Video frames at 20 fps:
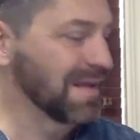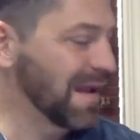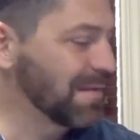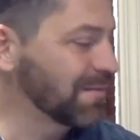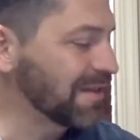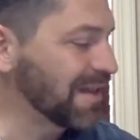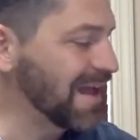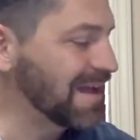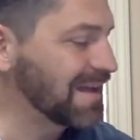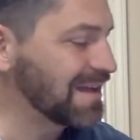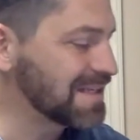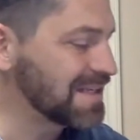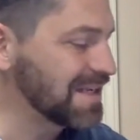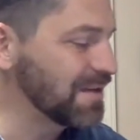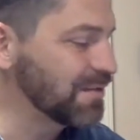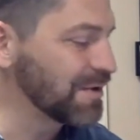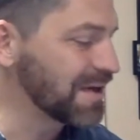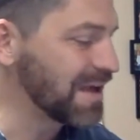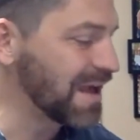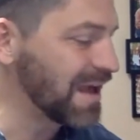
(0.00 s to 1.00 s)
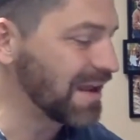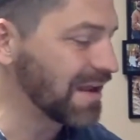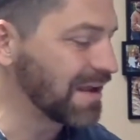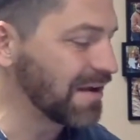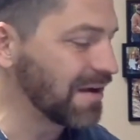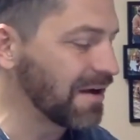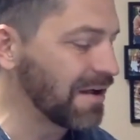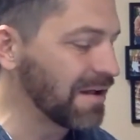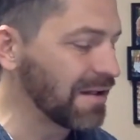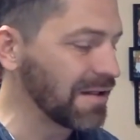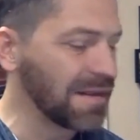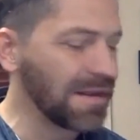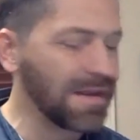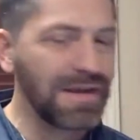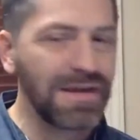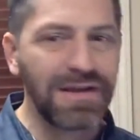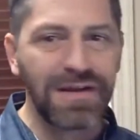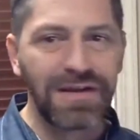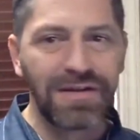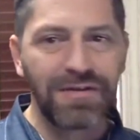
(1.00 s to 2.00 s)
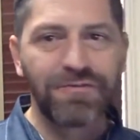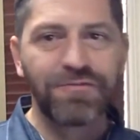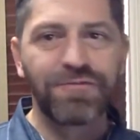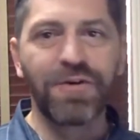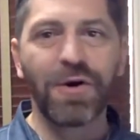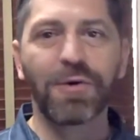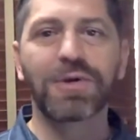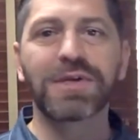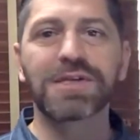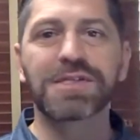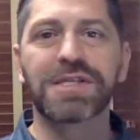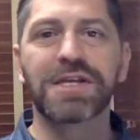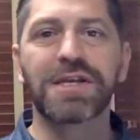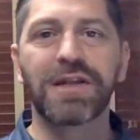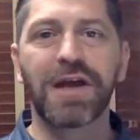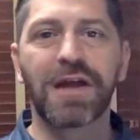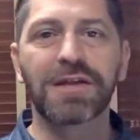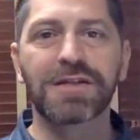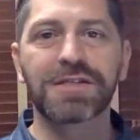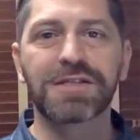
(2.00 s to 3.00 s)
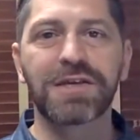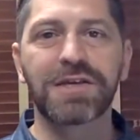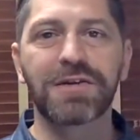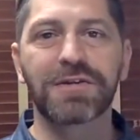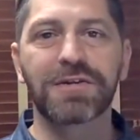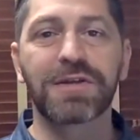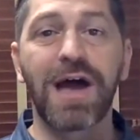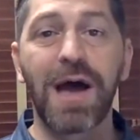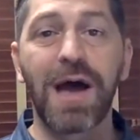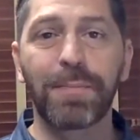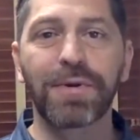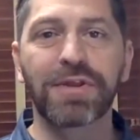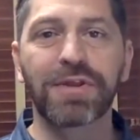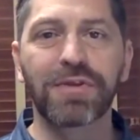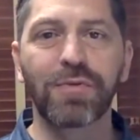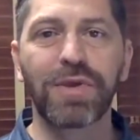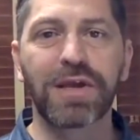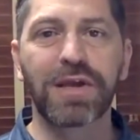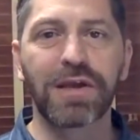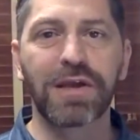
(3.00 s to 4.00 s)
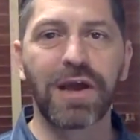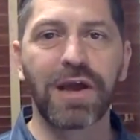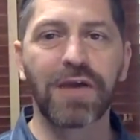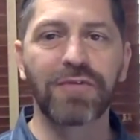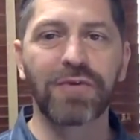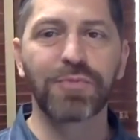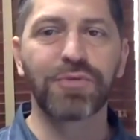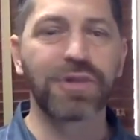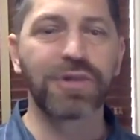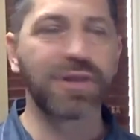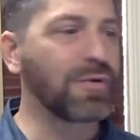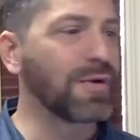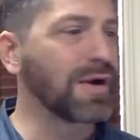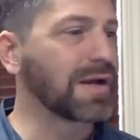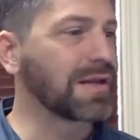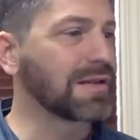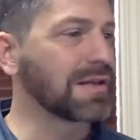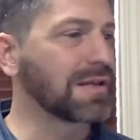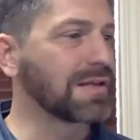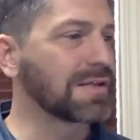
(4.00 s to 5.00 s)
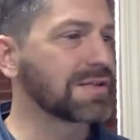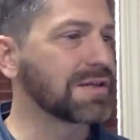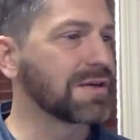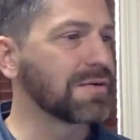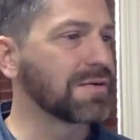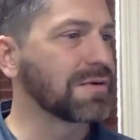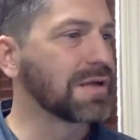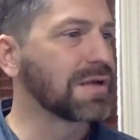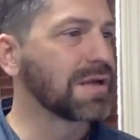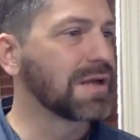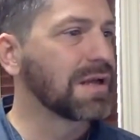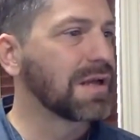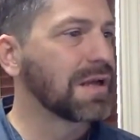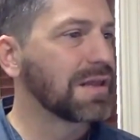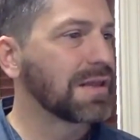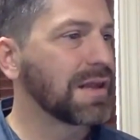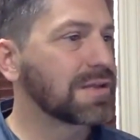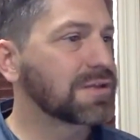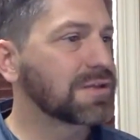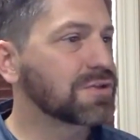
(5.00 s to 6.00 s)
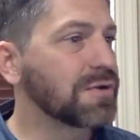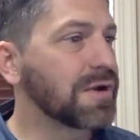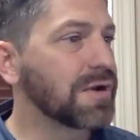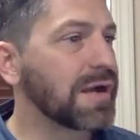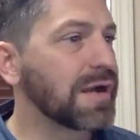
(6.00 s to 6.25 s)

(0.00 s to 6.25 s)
glad to see we're getting it all focused in on a single topic that we can cover pretty quickly. So that's great. I'm going to